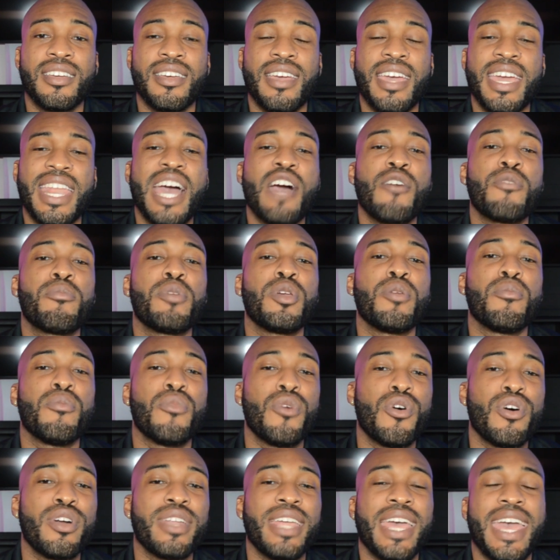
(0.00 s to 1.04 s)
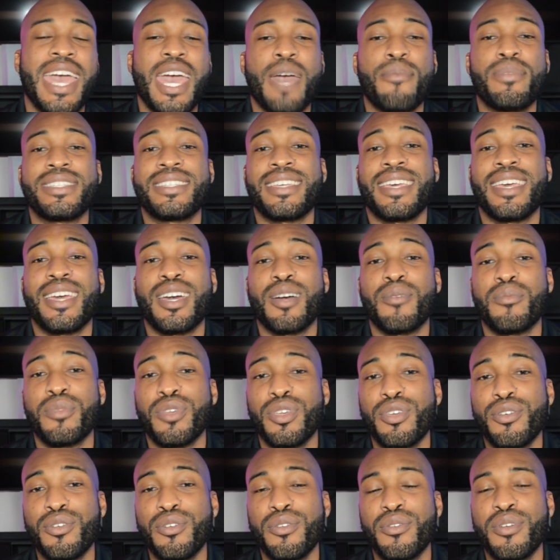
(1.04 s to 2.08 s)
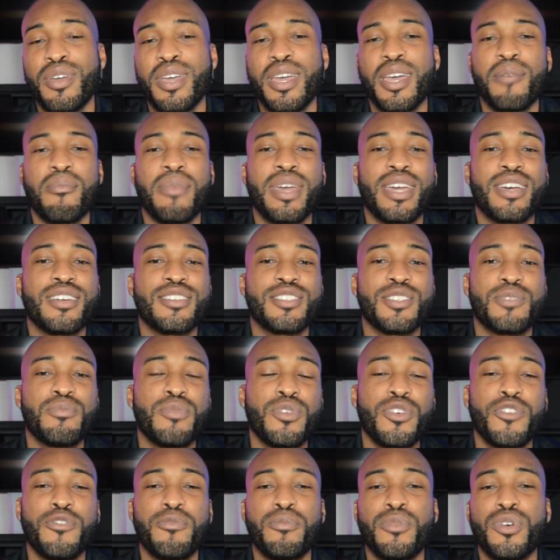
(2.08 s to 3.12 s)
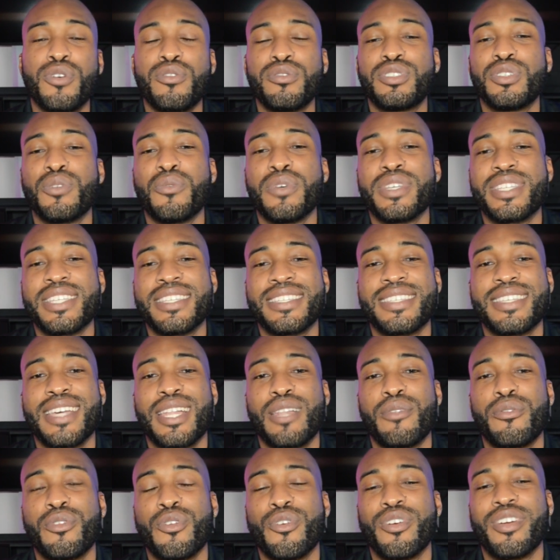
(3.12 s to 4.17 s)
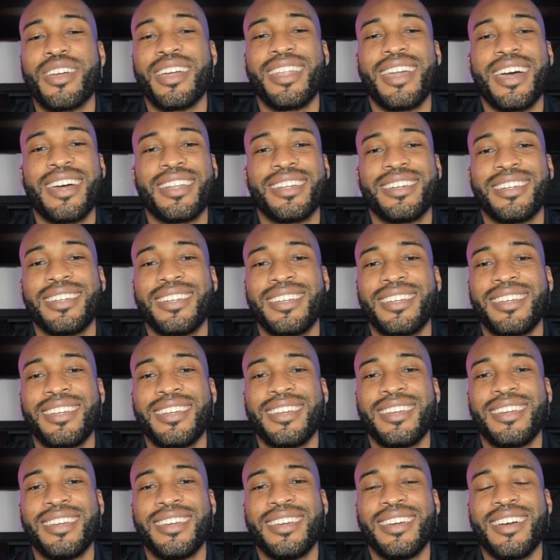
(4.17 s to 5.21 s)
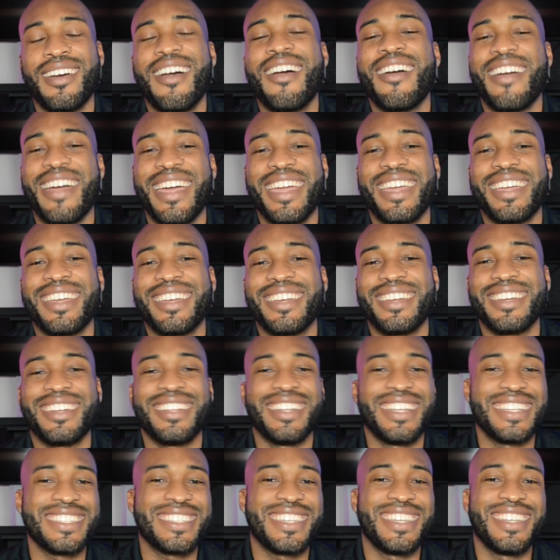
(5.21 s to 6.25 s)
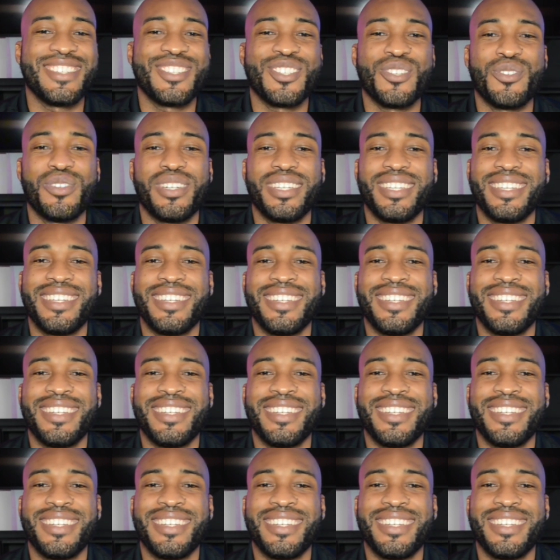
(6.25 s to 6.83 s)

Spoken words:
and I will be more than happy to help you make a smooth move to Winston-Salem, North Carolina. All right, let's get into it.